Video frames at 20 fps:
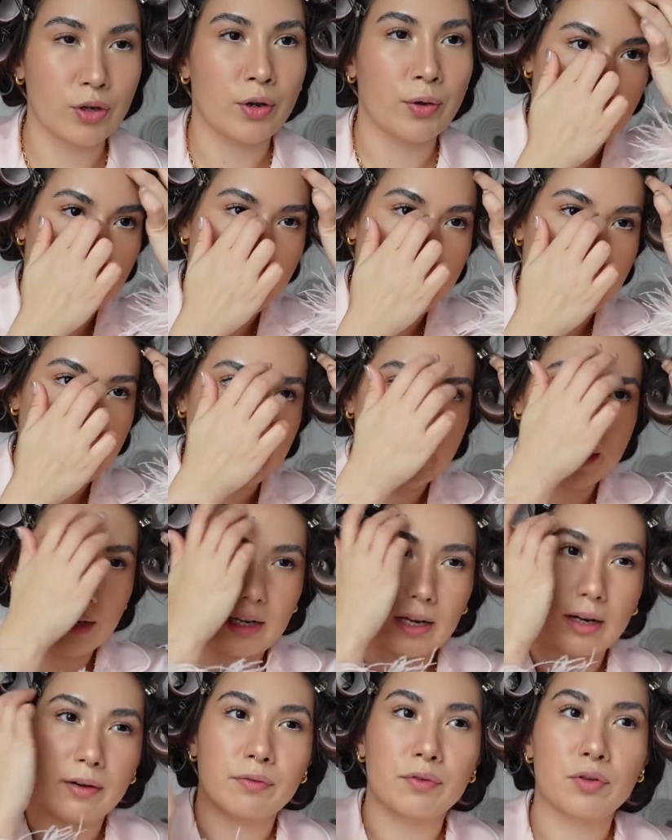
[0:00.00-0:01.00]
my
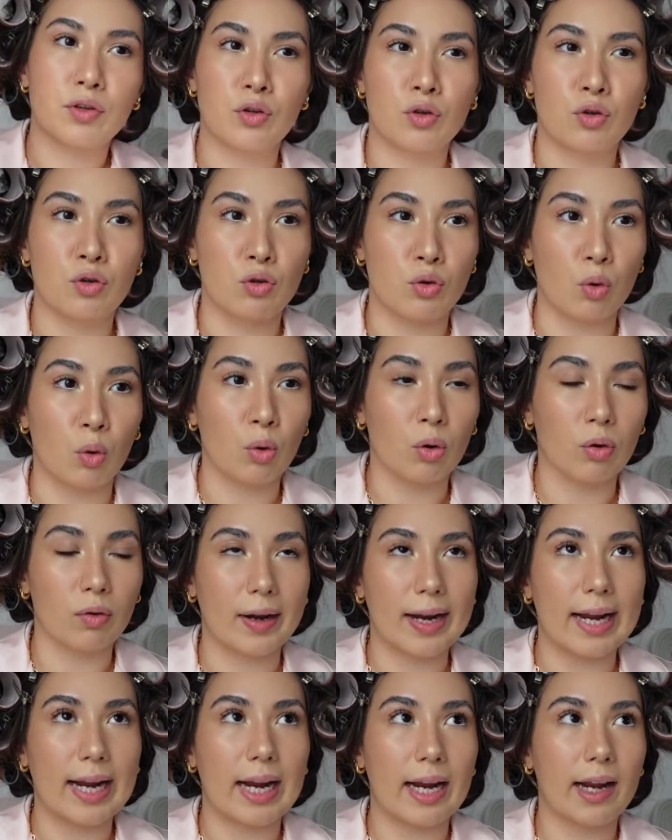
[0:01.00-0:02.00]
kind of
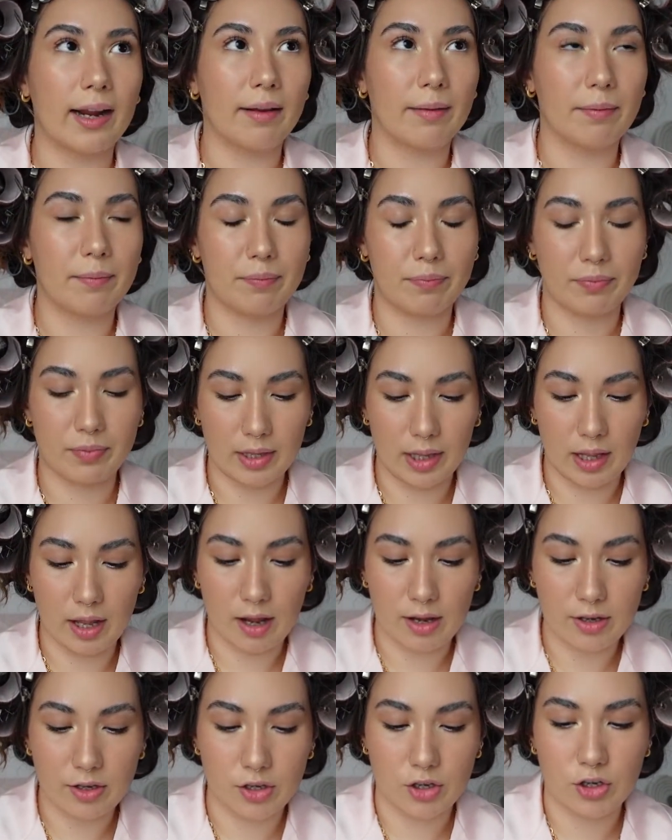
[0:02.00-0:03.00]
story
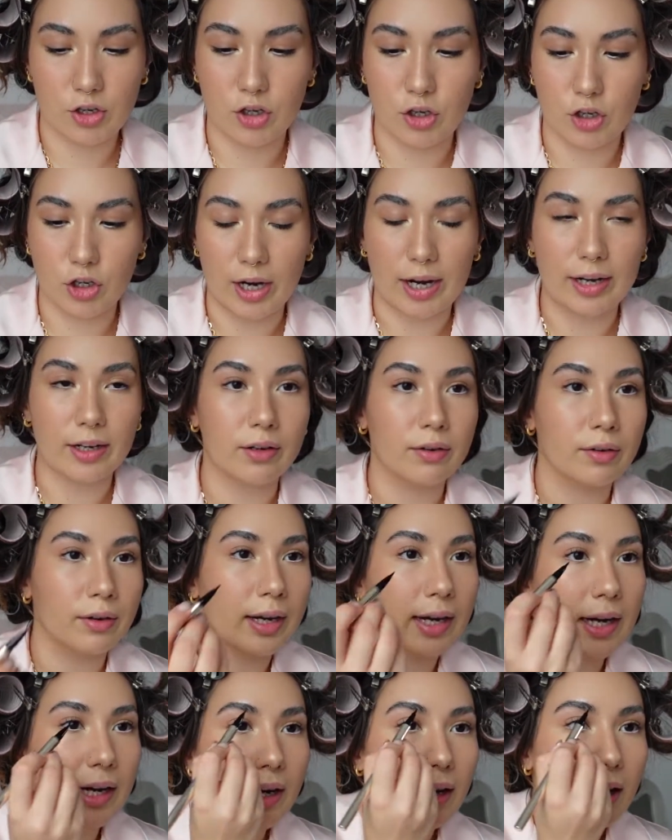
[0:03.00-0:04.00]
last
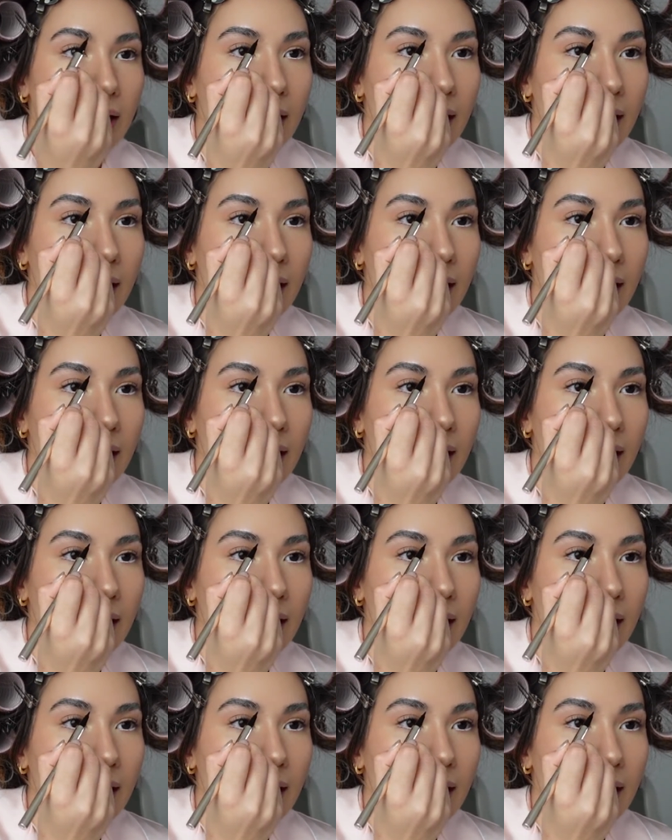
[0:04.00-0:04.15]
January,